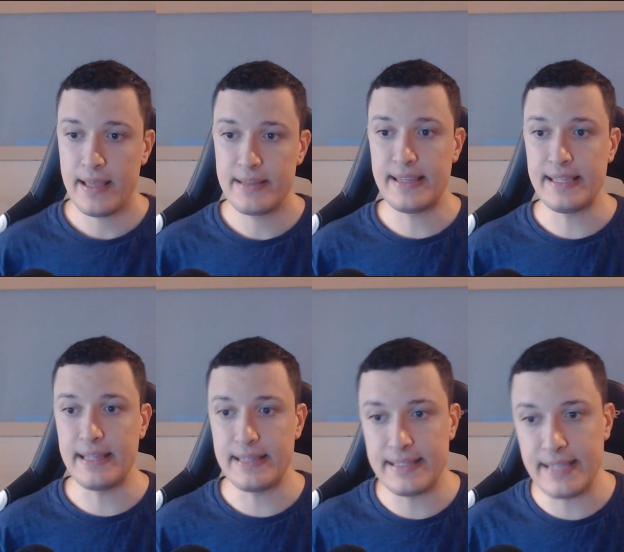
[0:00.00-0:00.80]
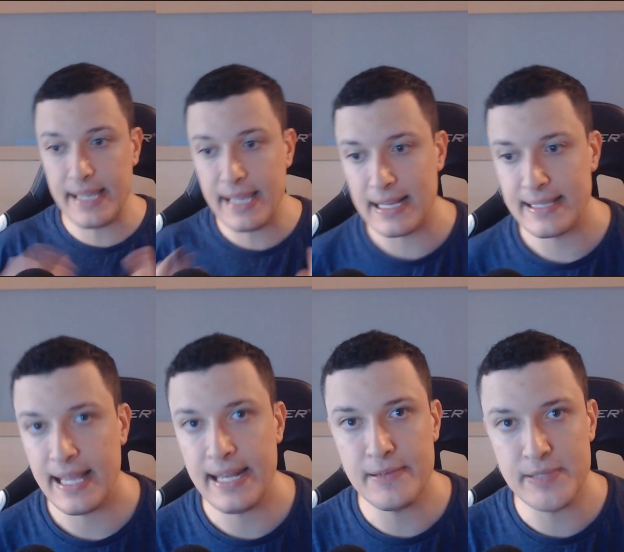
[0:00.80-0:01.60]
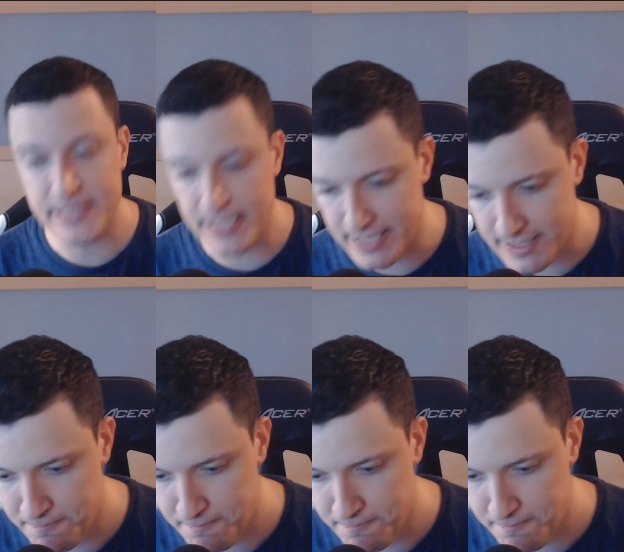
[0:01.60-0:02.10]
The thing I'll tell you is this.